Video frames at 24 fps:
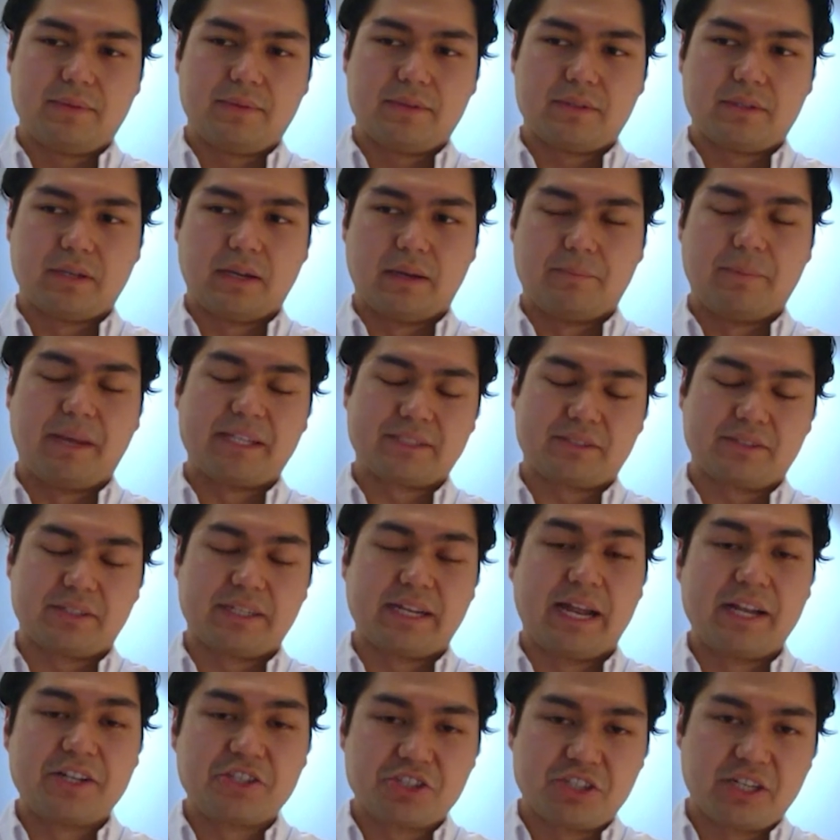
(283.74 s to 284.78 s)
Basically,
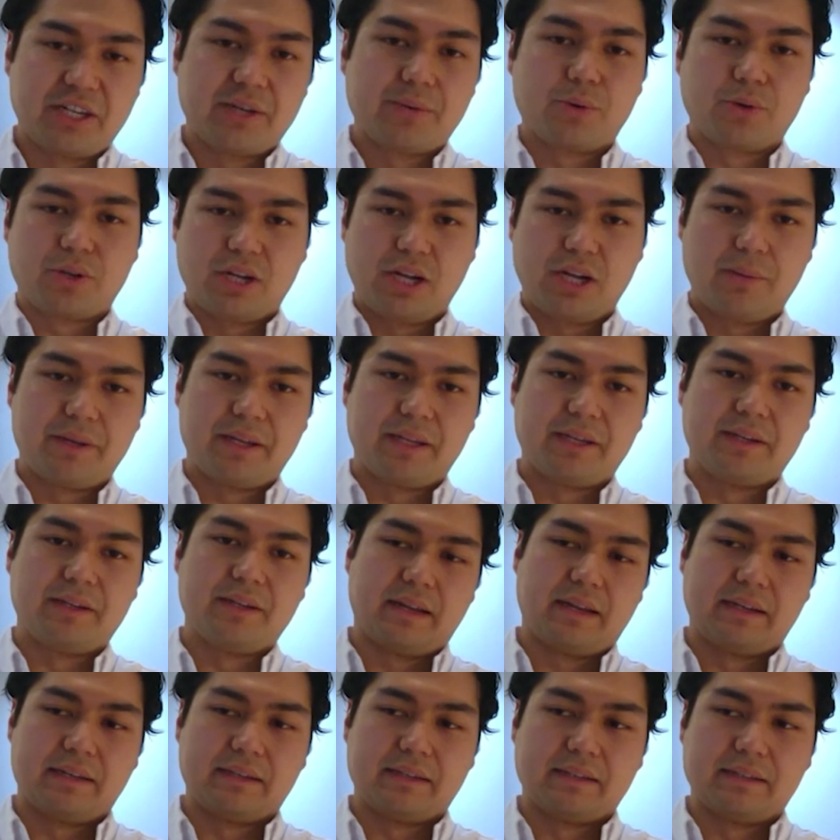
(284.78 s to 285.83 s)
an engineer will come in
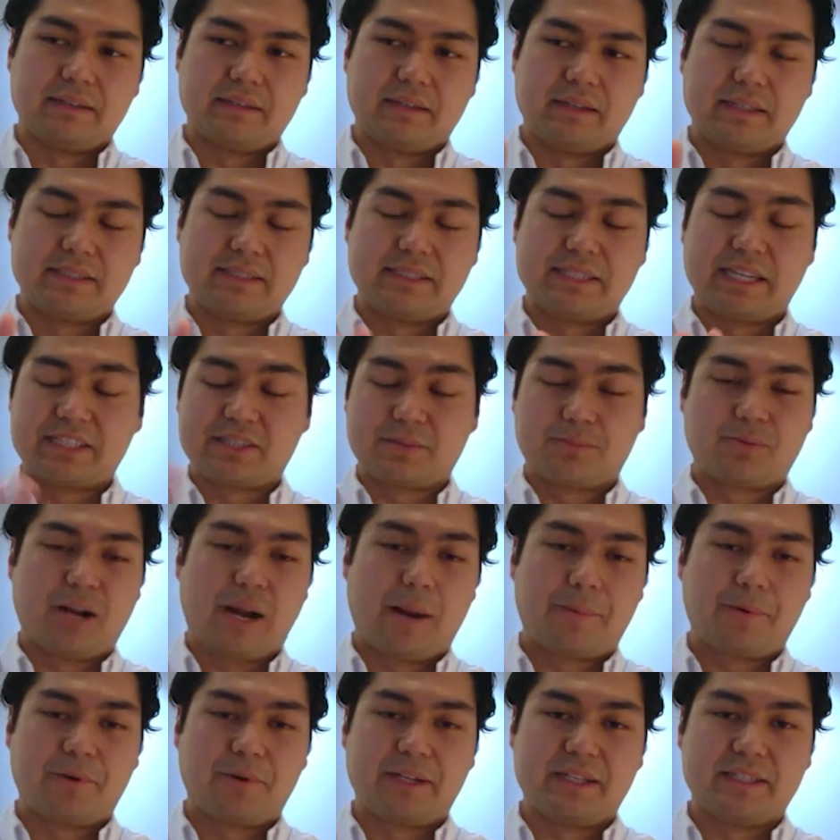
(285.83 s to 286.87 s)
and assess a
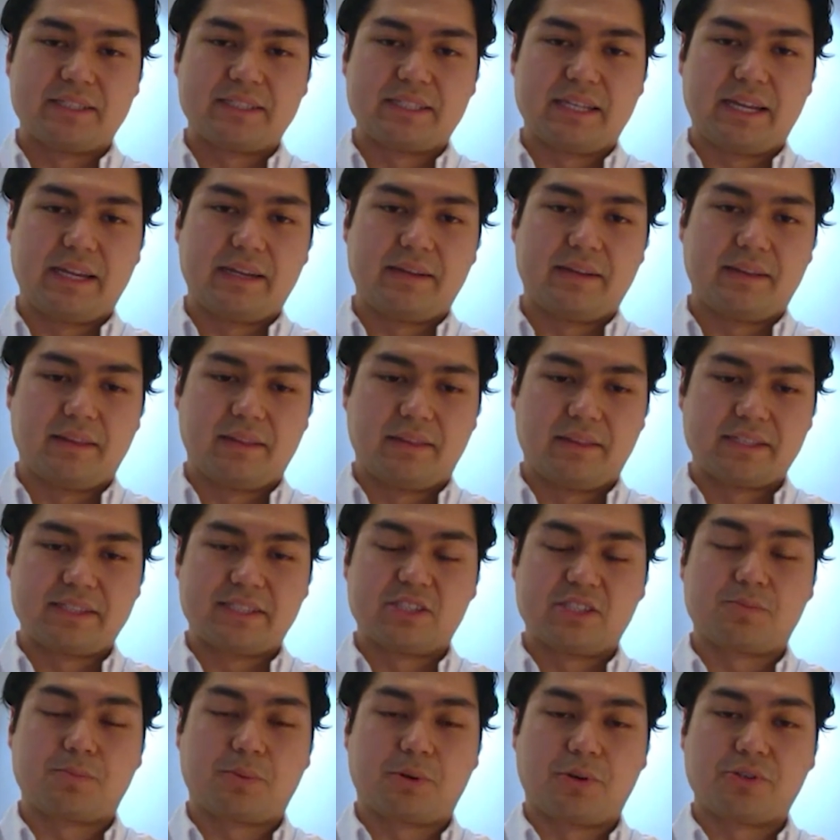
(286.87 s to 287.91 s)
property and say,
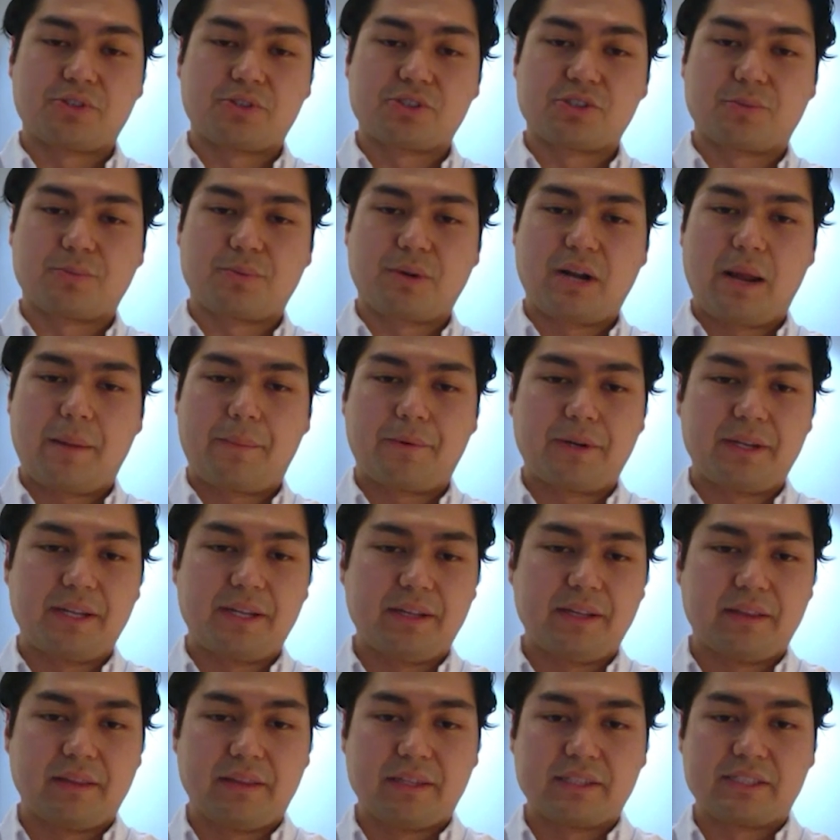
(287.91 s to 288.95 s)
this is personal
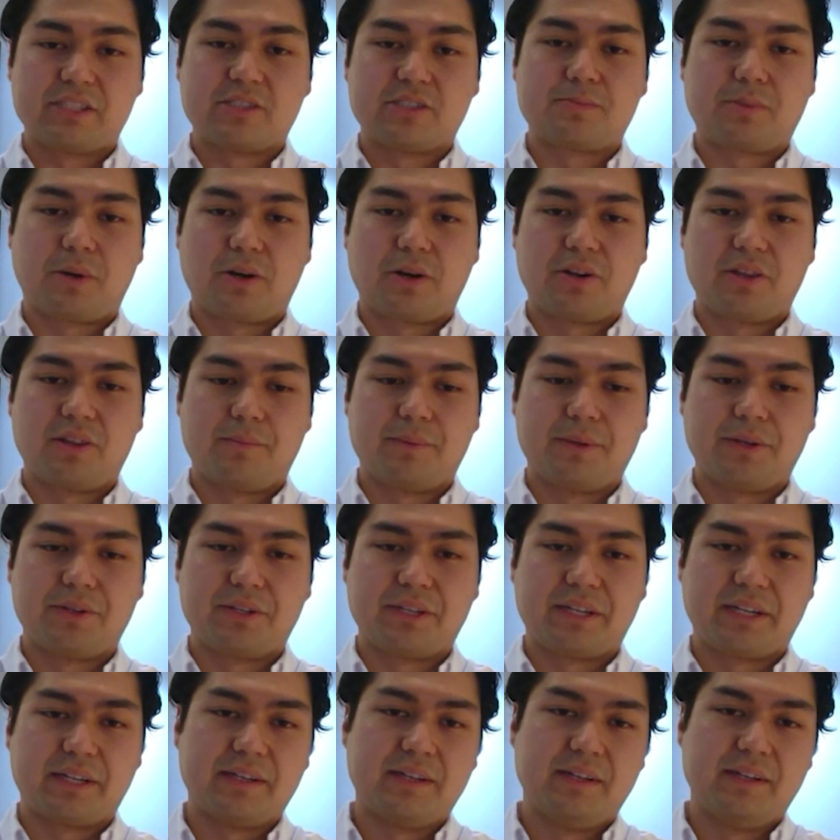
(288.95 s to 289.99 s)
property, this is part of the
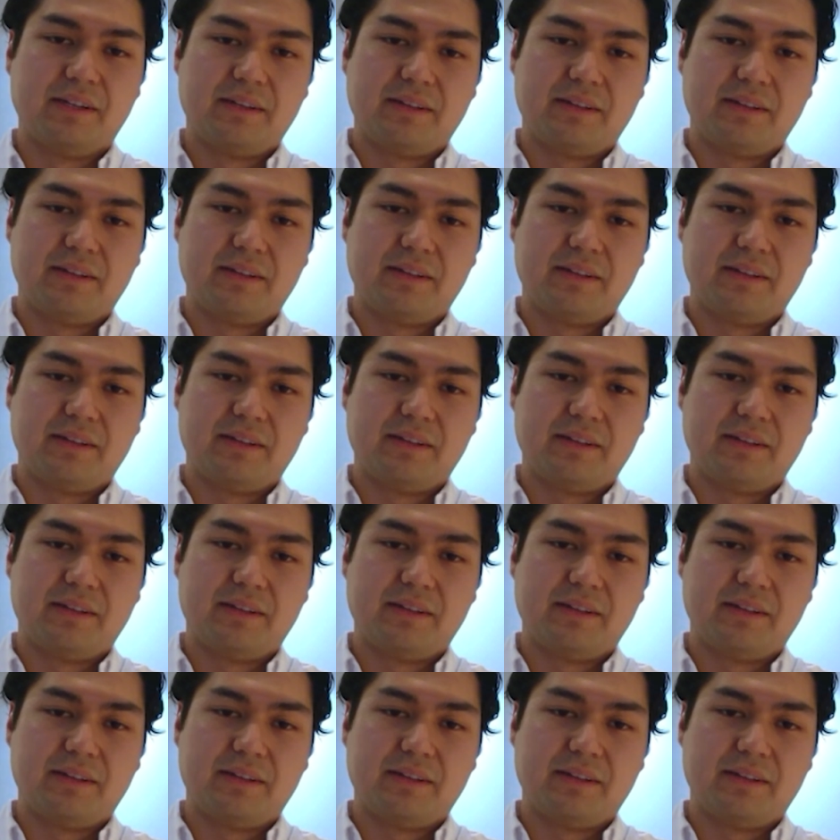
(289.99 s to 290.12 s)
building.